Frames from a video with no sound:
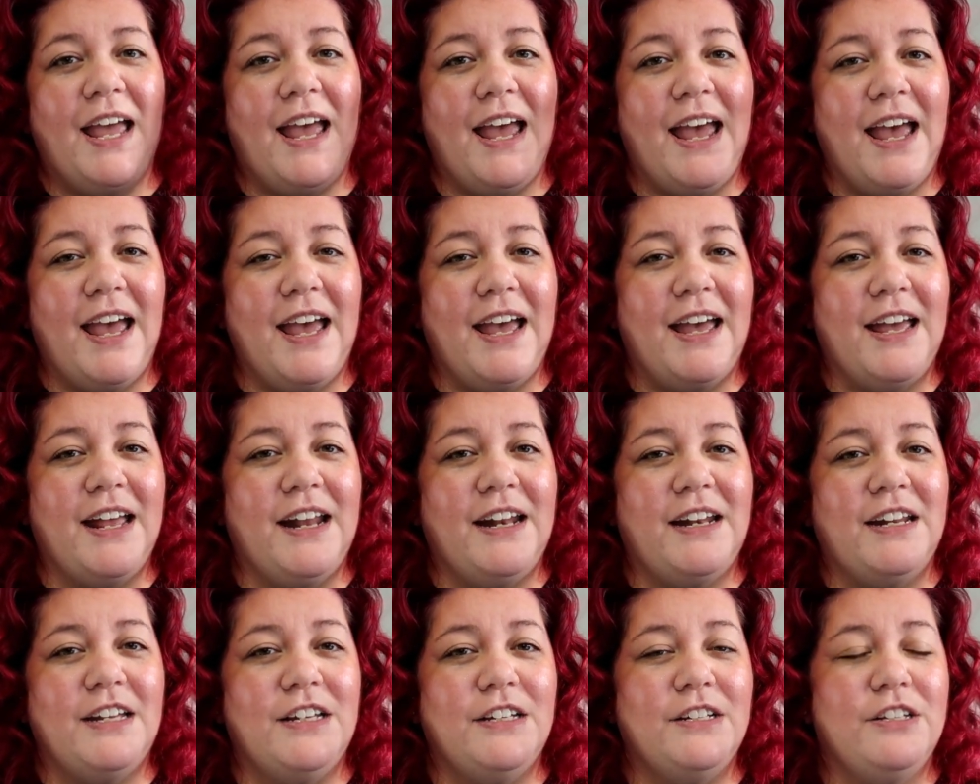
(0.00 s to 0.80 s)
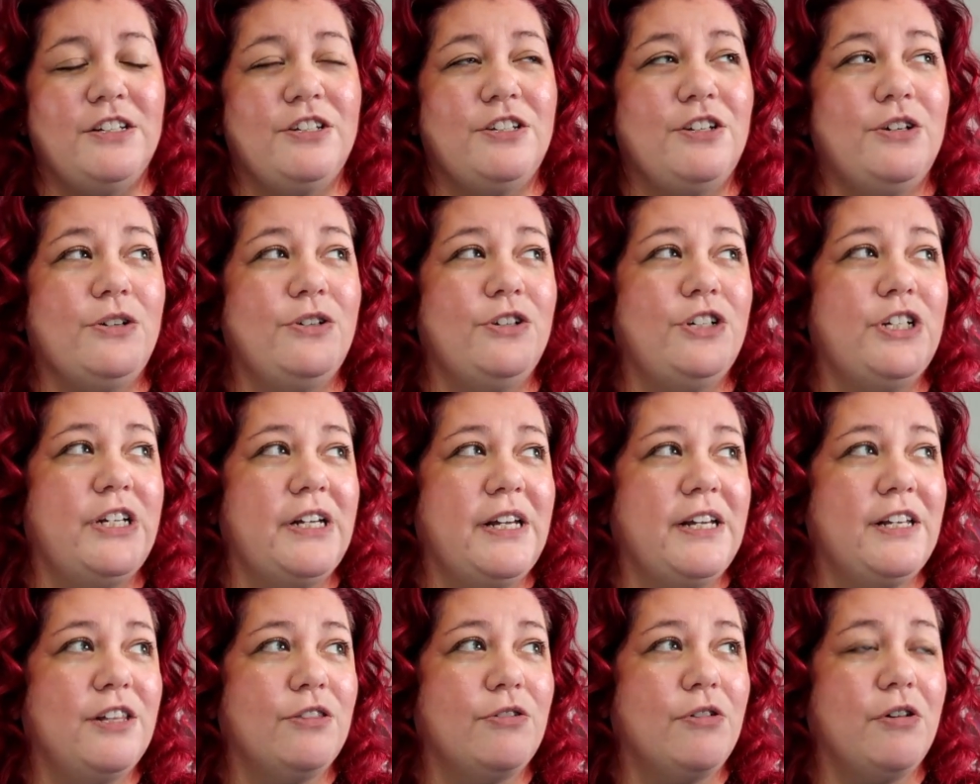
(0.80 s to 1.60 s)
And so
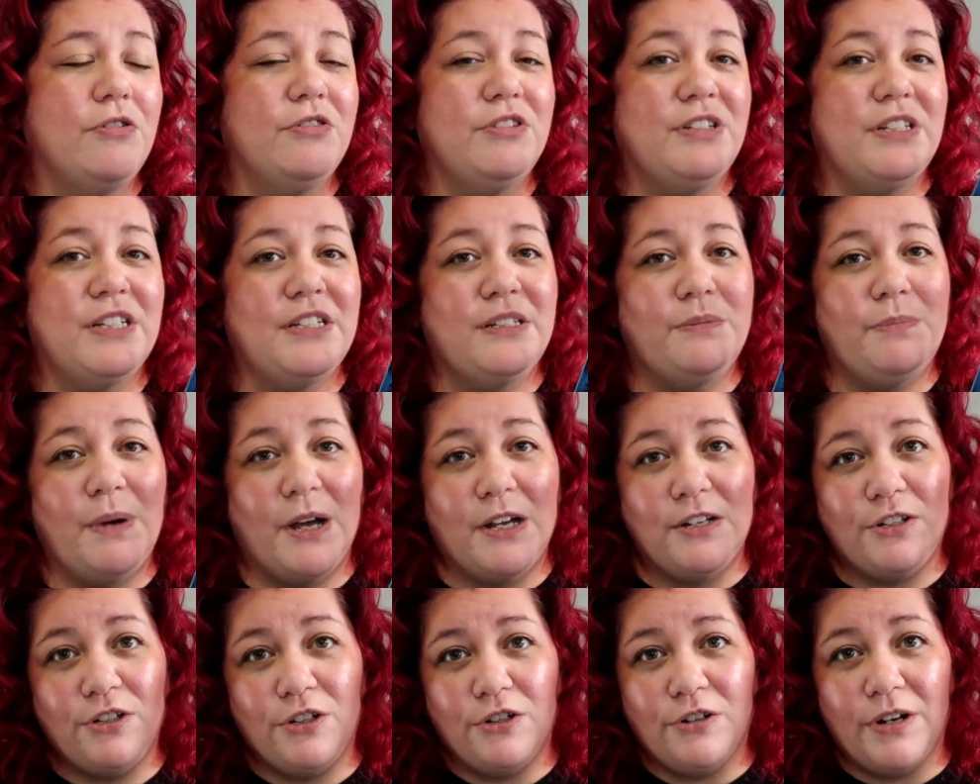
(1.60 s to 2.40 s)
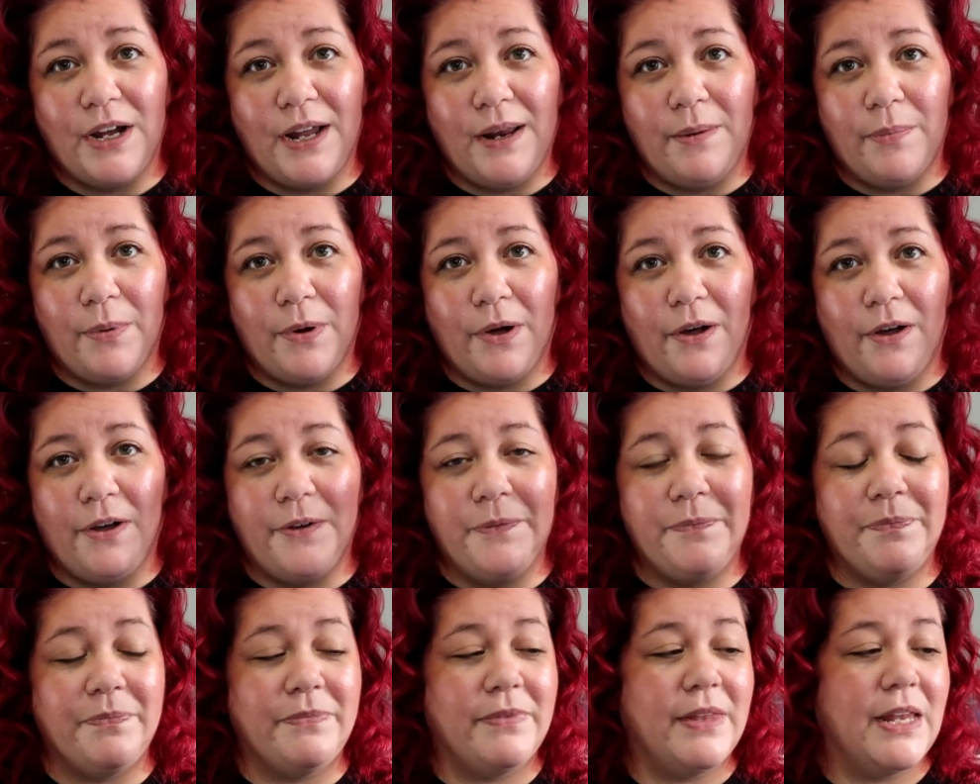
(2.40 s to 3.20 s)
she throws this masquerade
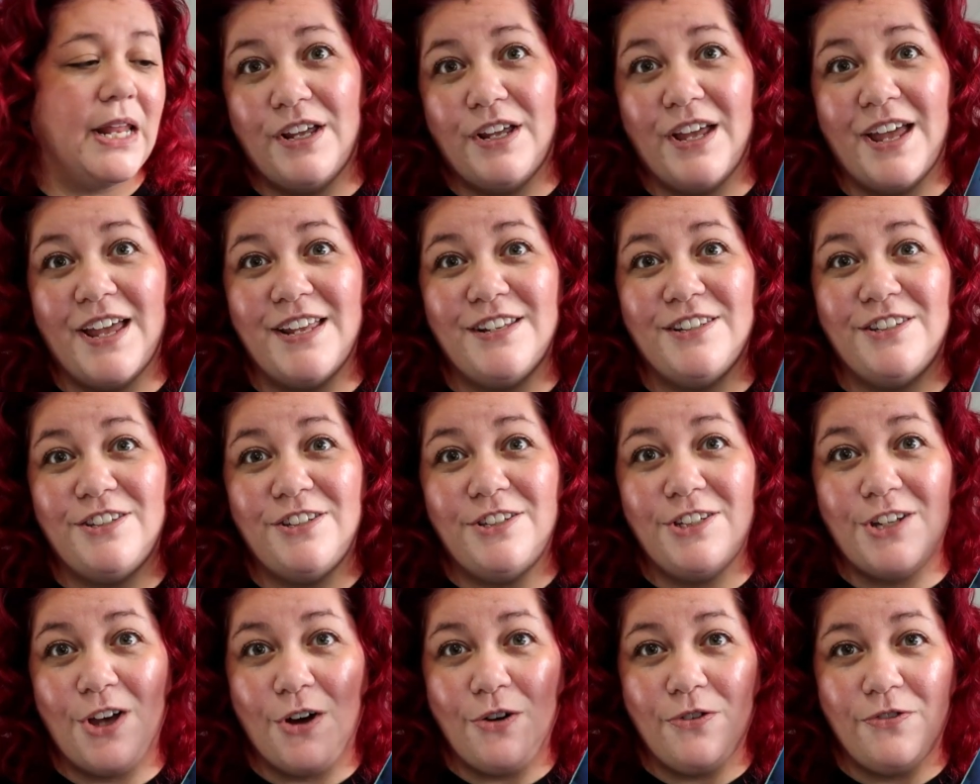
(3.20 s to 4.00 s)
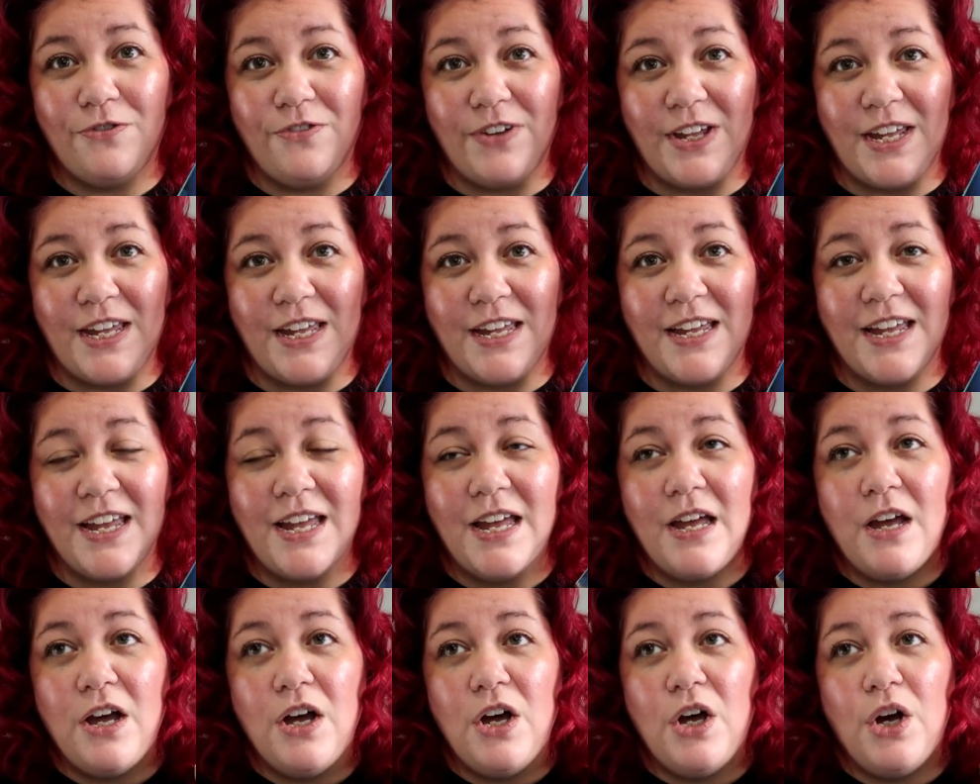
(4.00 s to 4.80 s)
ball and Sophie,
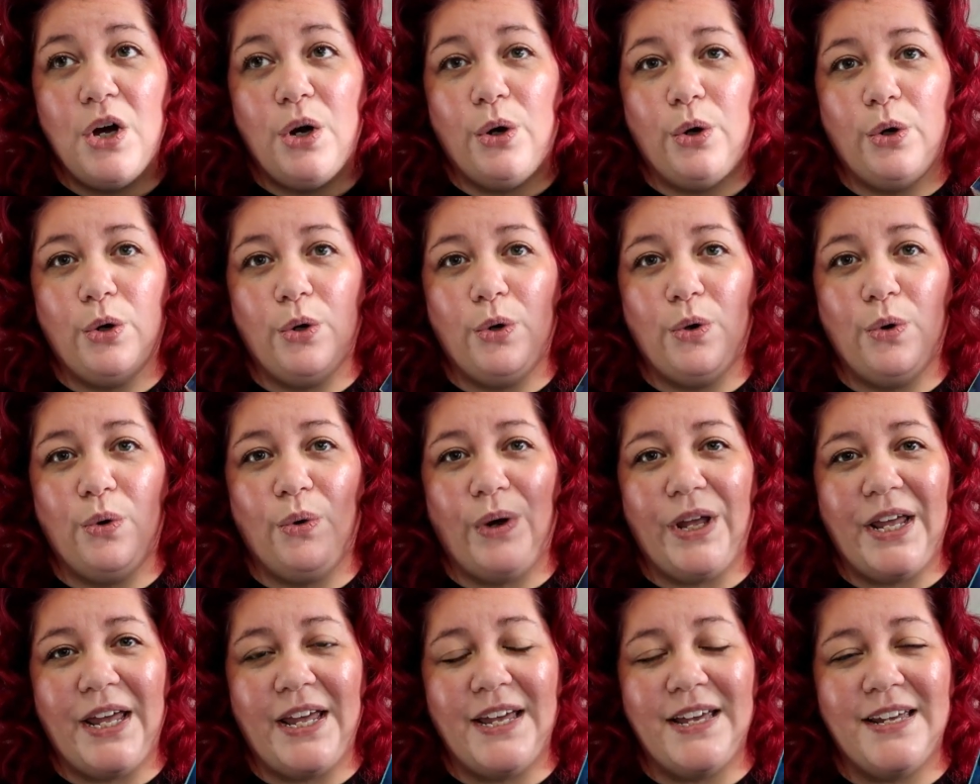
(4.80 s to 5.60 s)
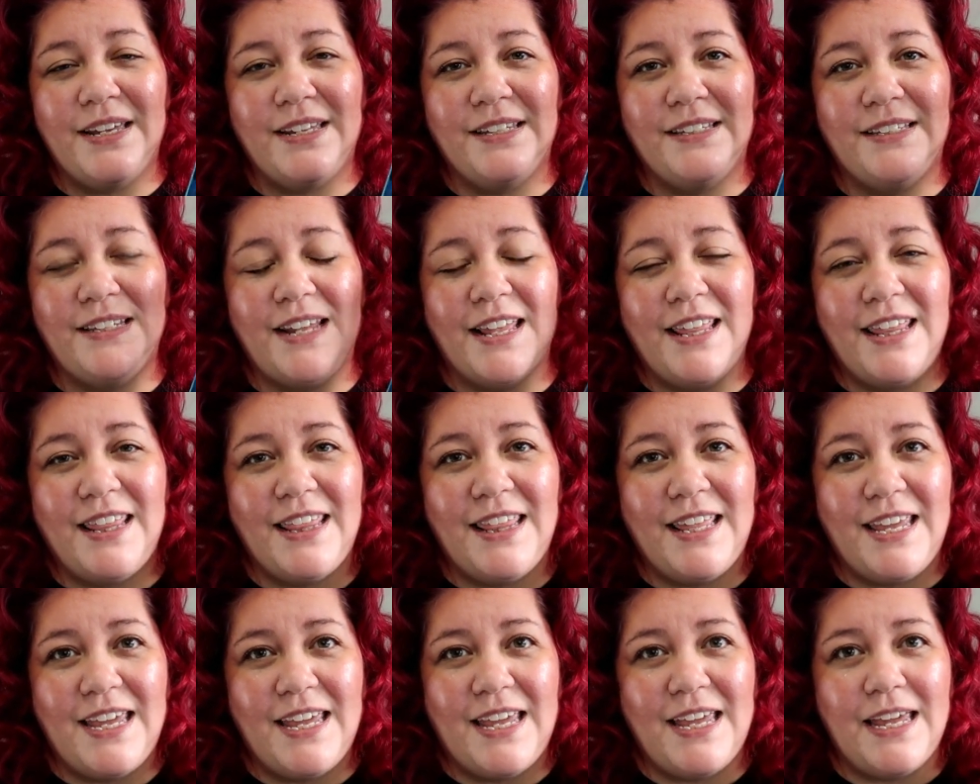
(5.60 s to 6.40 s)
who is
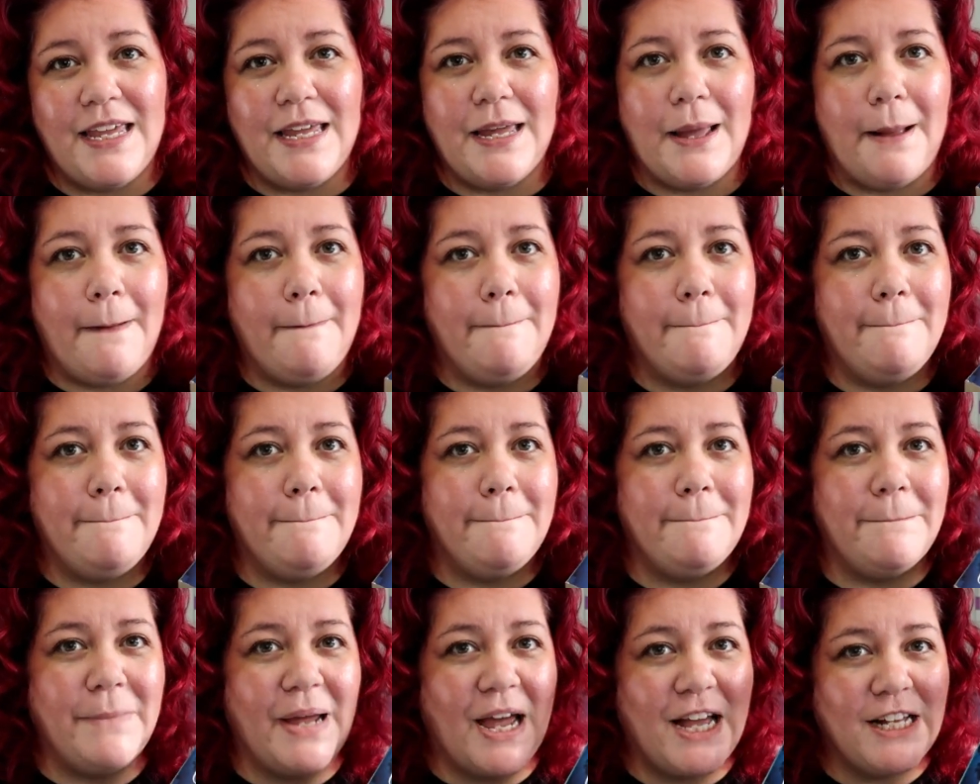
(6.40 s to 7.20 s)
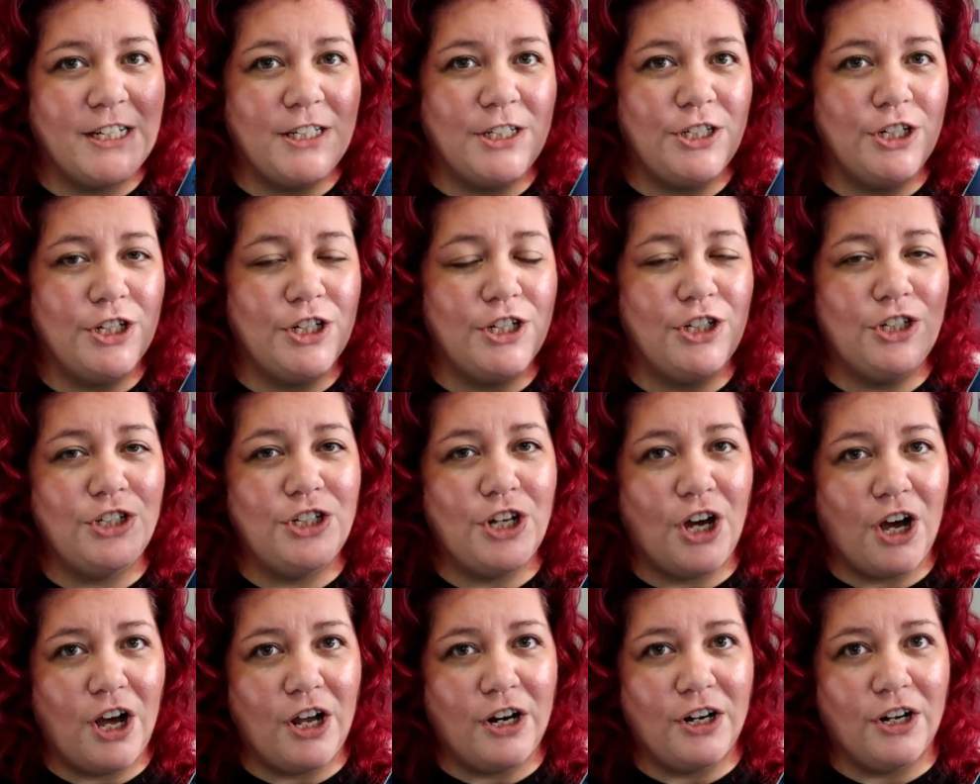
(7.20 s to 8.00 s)
the bastard
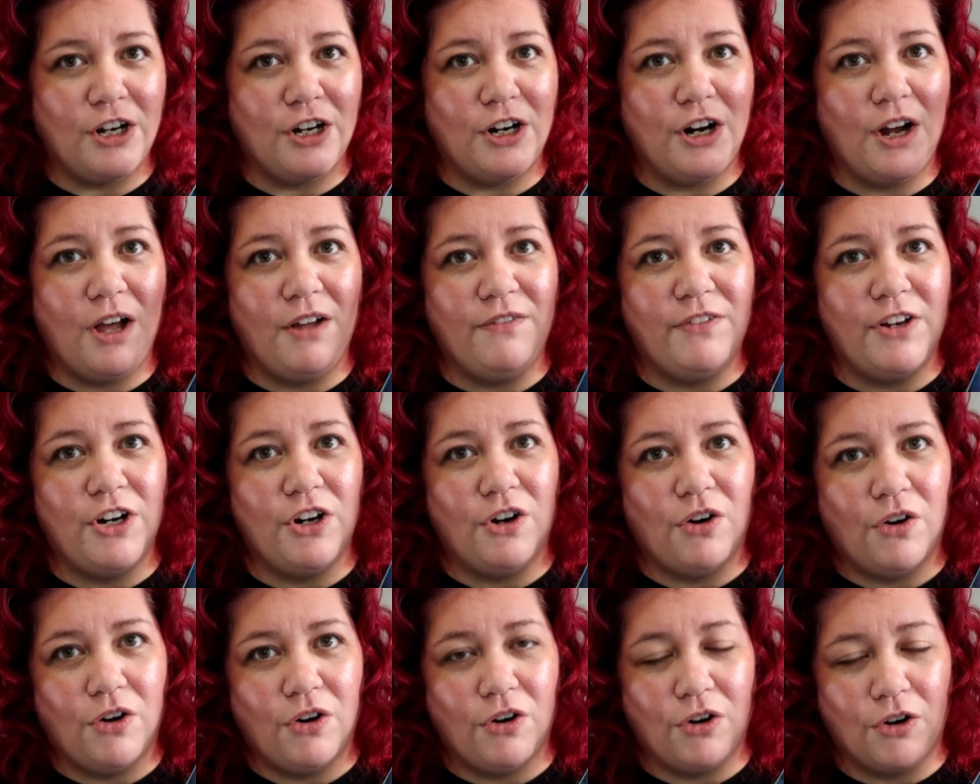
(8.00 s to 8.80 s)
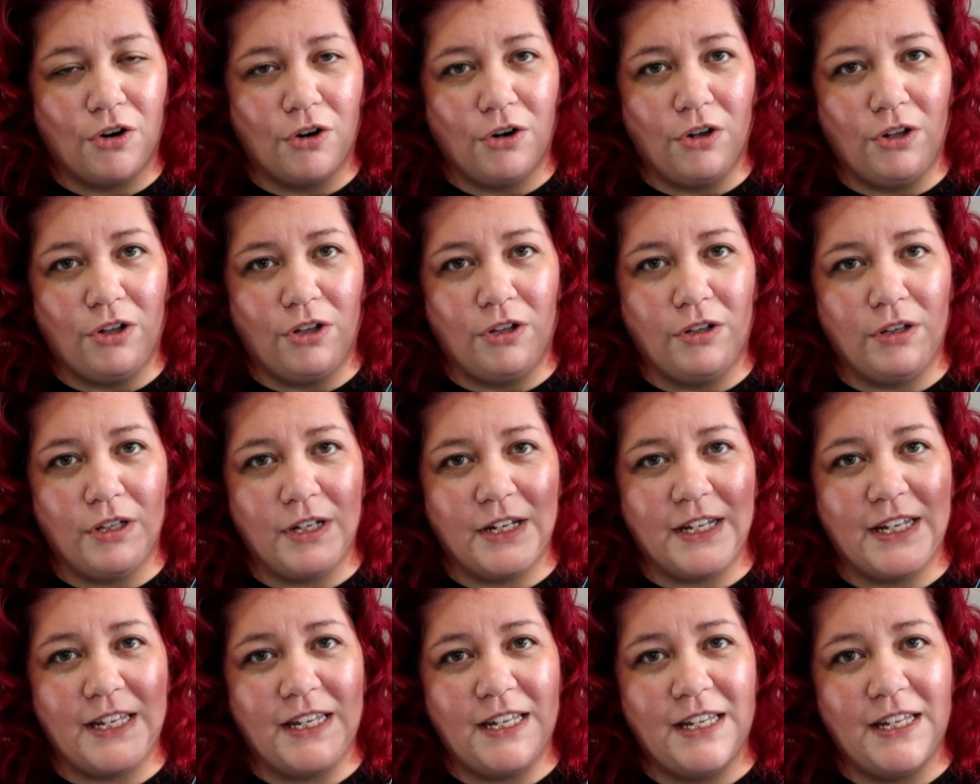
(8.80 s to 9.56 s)
daughter of an earl,